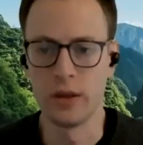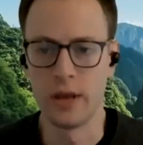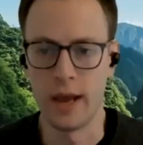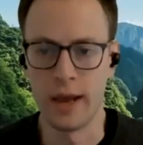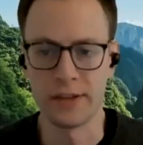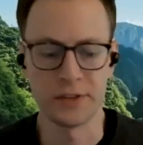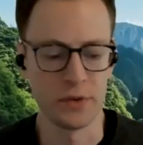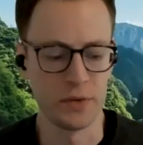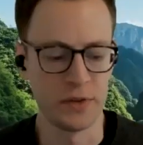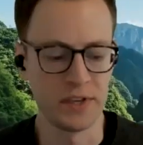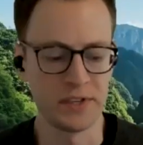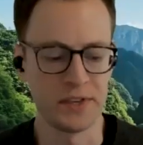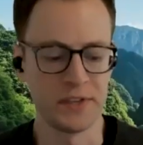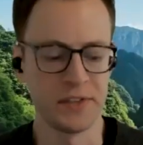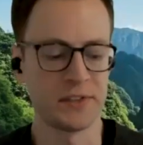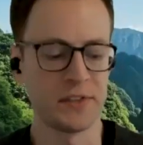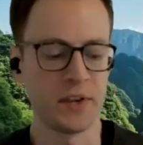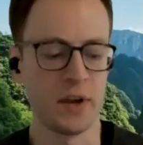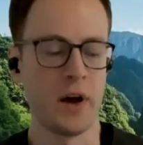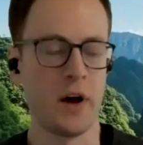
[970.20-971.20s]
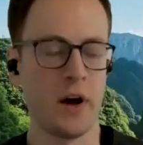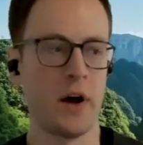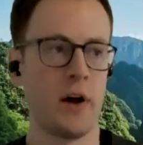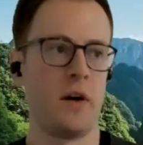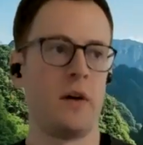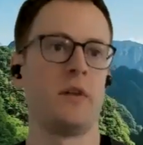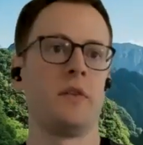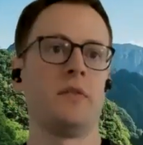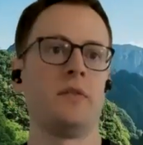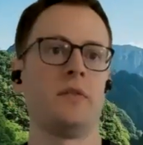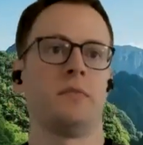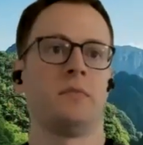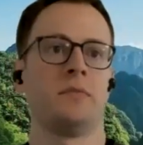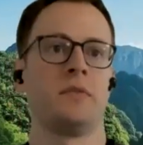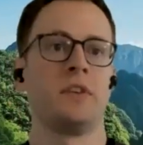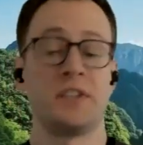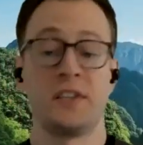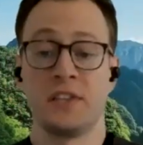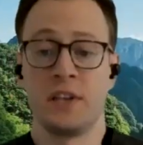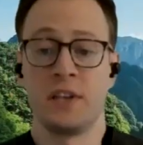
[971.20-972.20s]
Yeah, so this is uh,
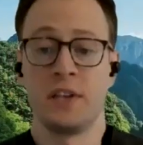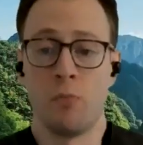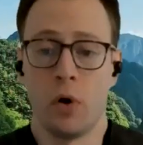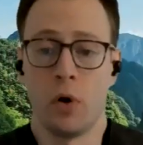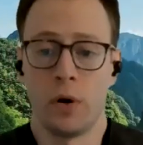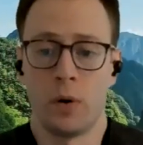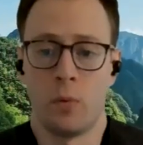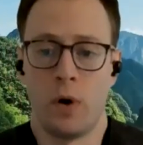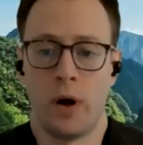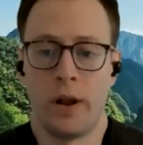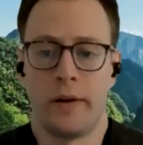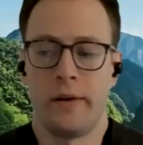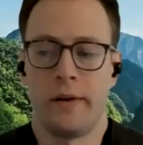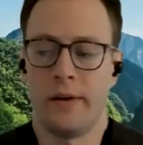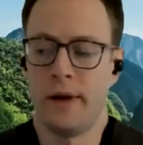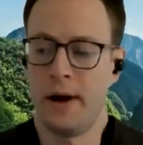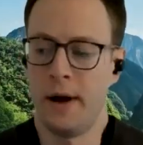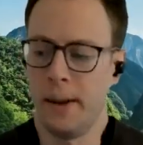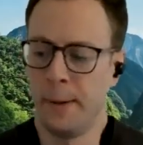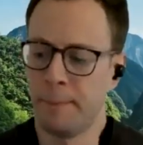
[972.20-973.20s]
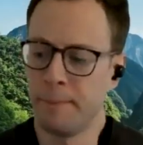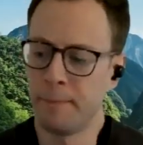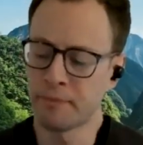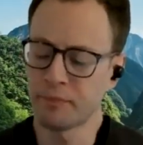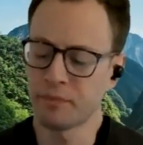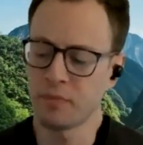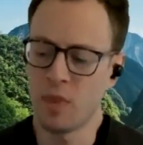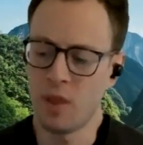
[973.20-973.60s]
this is an important one. Um,